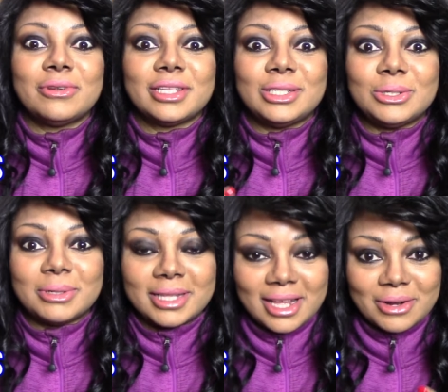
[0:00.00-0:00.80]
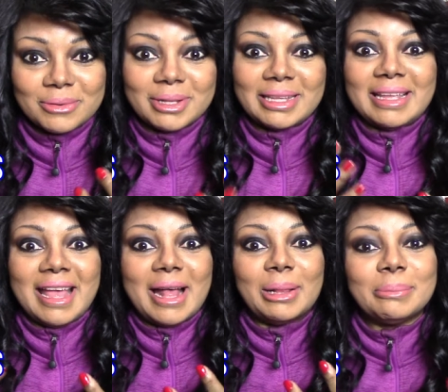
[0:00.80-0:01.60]
really doing that are really
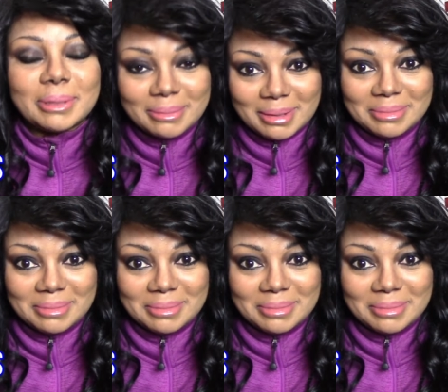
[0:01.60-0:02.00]
helping my